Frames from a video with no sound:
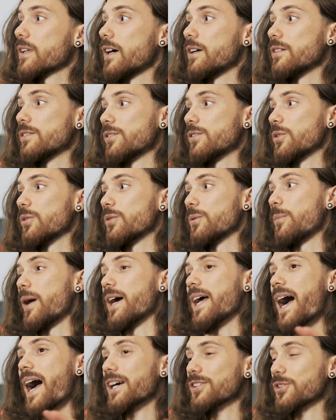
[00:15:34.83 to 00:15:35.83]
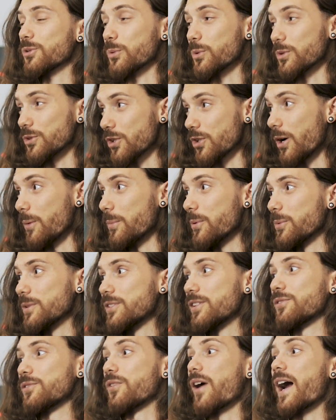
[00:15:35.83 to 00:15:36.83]
I'll yeah. do my actual job,
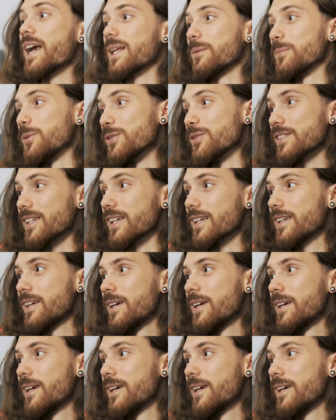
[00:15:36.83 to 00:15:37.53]
which is writing music.